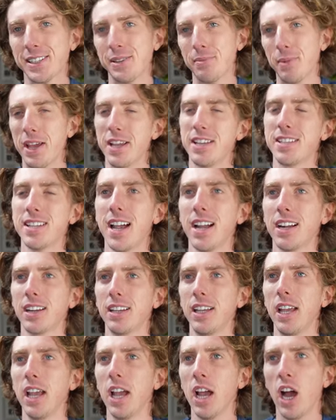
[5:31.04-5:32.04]
them
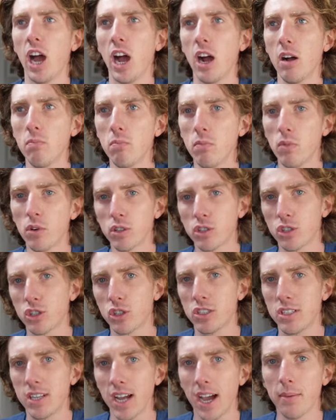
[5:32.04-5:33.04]
exactly how
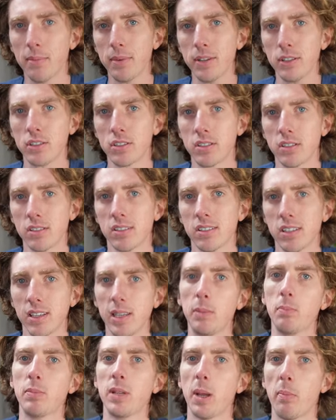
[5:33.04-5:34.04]
much damage the
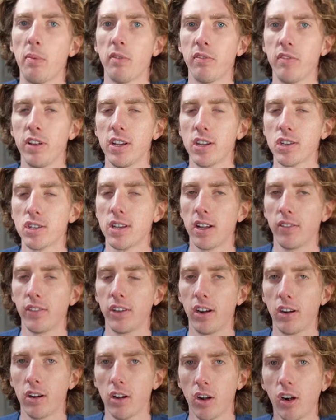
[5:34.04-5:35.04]
sleep deprivation that
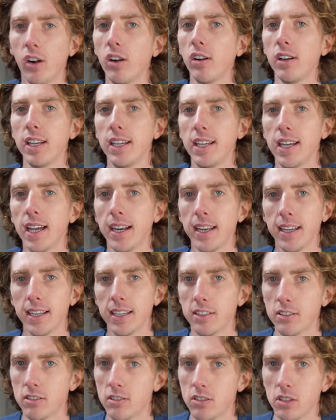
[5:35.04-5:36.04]
they're currently getting
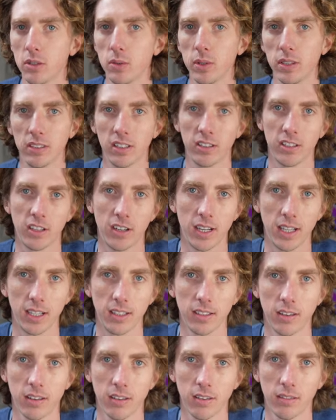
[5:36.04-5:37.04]
is doing to their
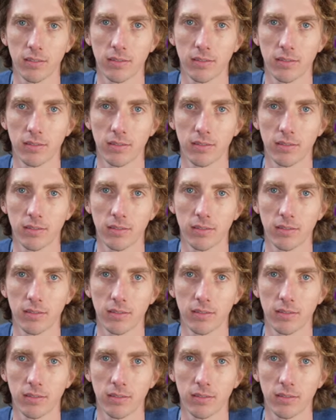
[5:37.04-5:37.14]
health.